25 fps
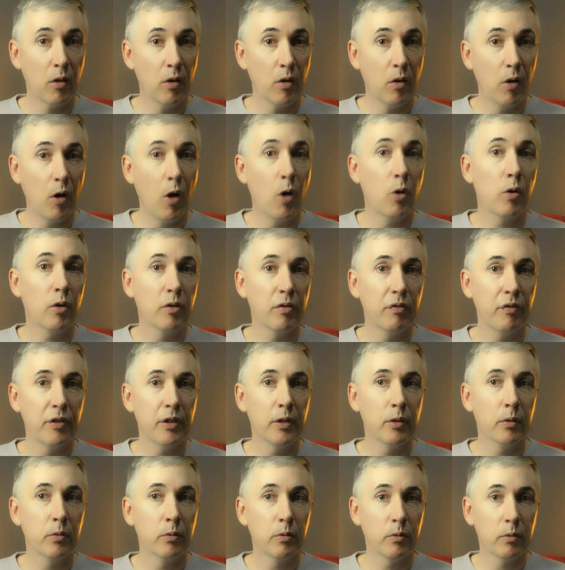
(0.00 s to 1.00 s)
horror
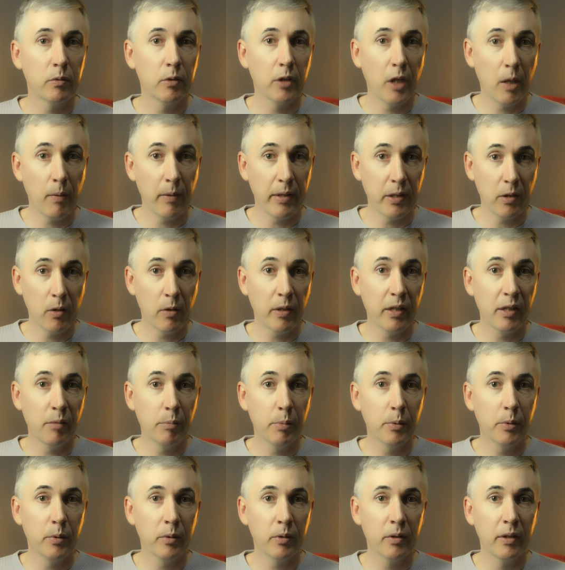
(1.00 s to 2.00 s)
feel going on in a
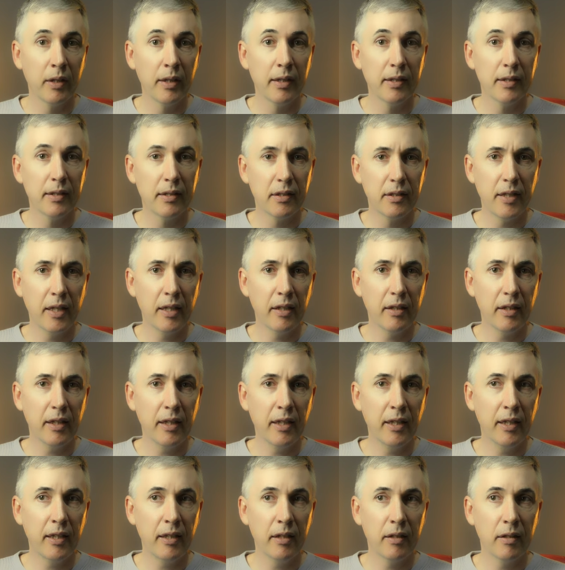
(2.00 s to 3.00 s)
book set
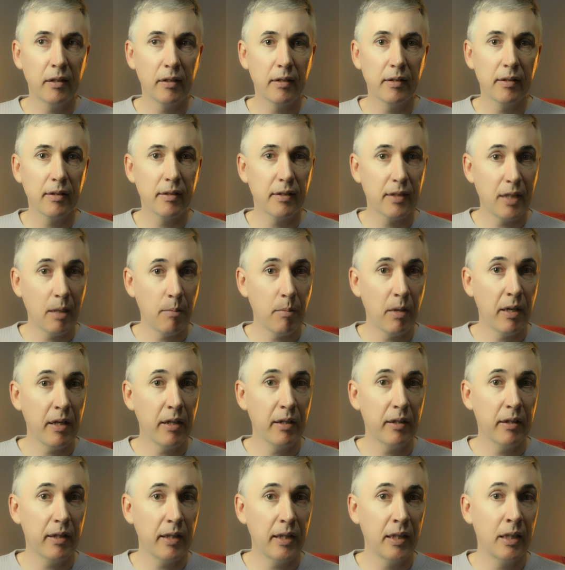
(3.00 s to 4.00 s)
in
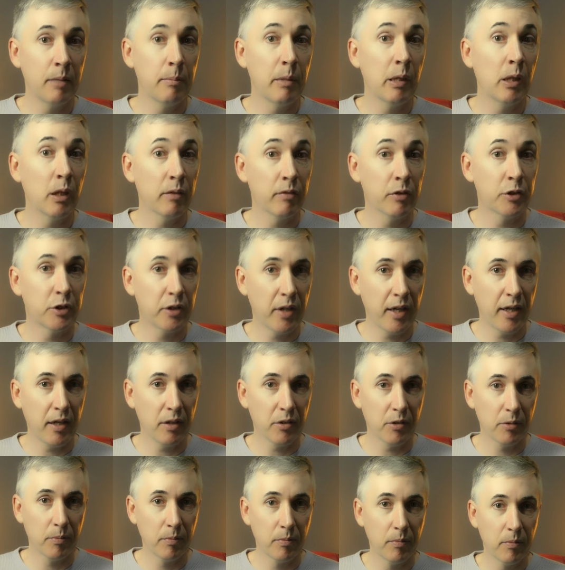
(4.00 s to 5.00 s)
summer in the middle of a
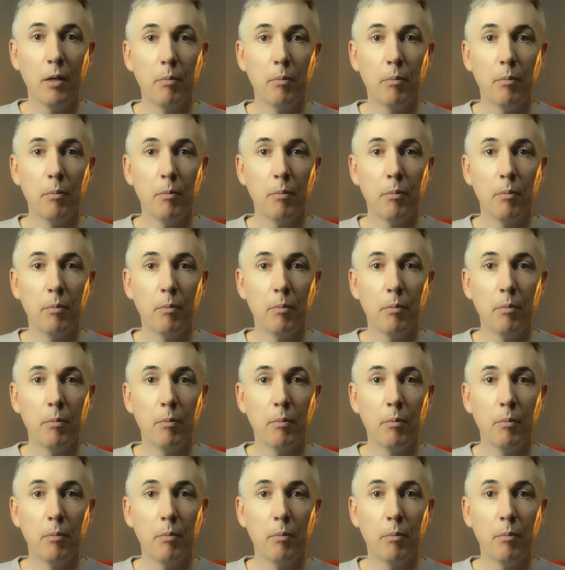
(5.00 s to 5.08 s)
drought,